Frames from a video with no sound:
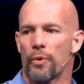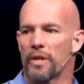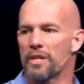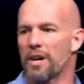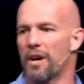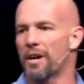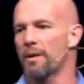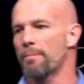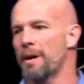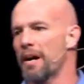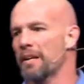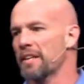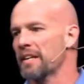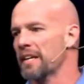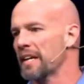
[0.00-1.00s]
We talk
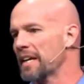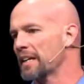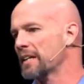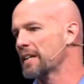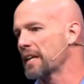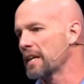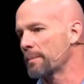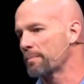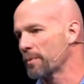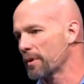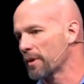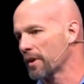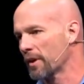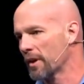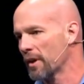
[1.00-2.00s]
about the
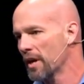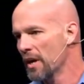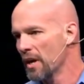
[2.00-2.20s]
innkeeper, and